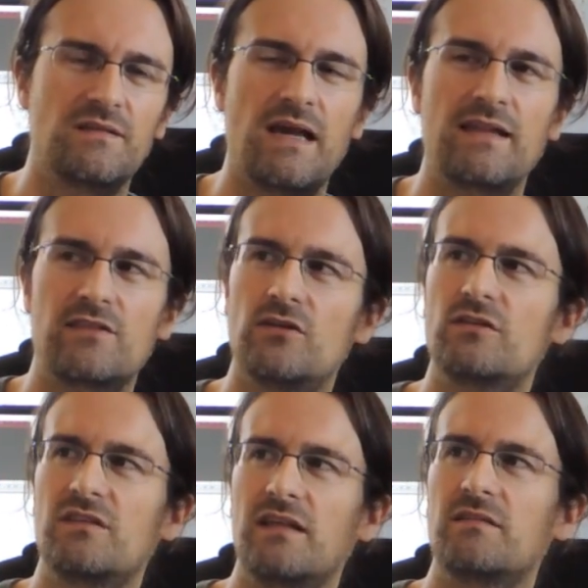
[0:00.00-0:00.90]
I
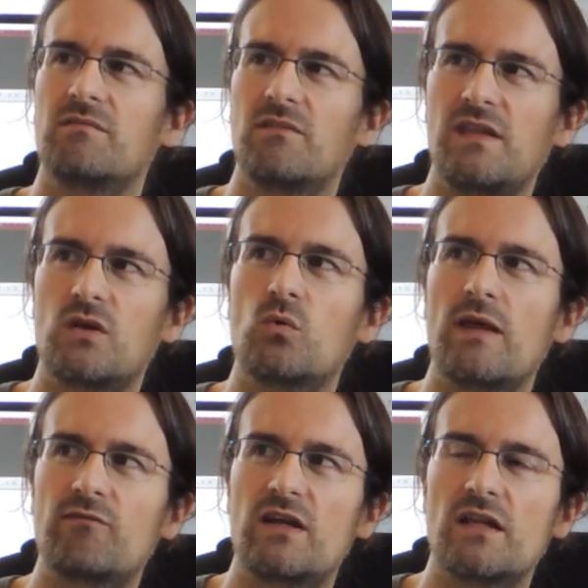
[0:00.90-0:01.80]
thought that they could
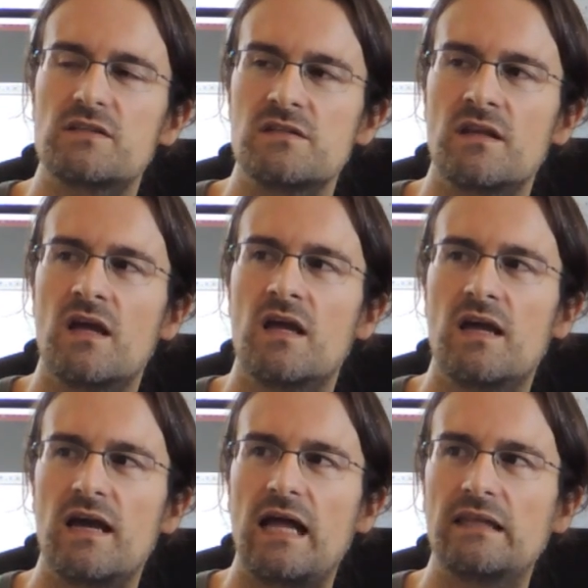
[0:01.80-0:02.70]
have gotten
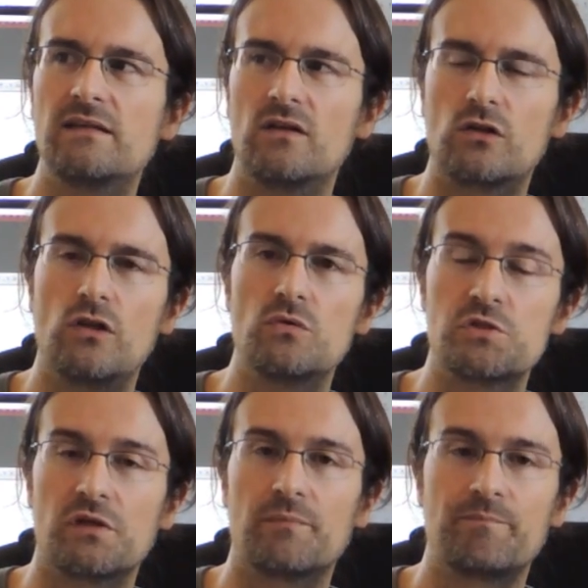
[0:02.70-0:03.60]
a little
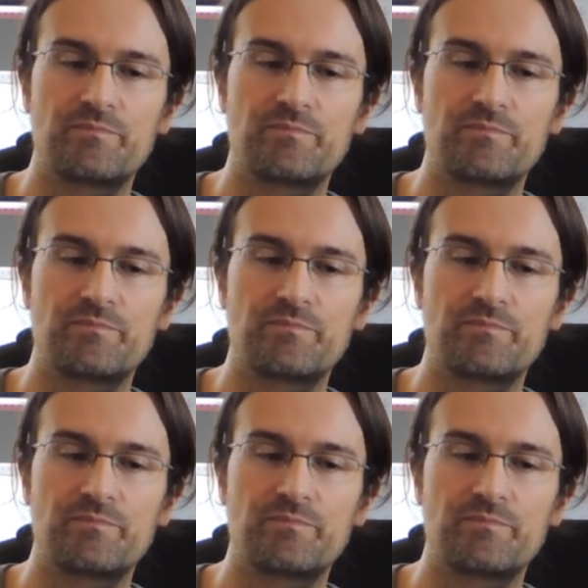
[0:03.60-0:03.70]
closer.